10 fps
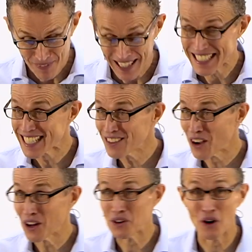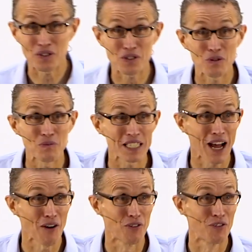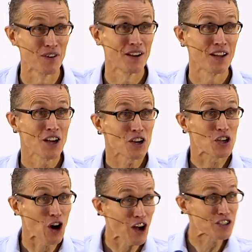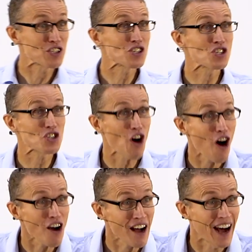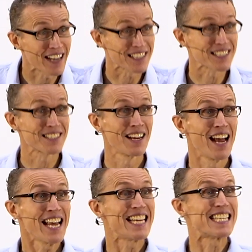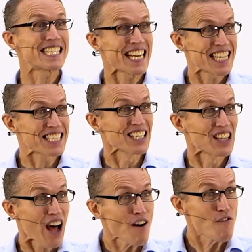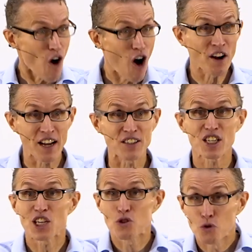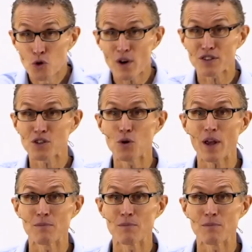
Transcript: until God called us to Himself. God saw us. He set his love on us. He drew us to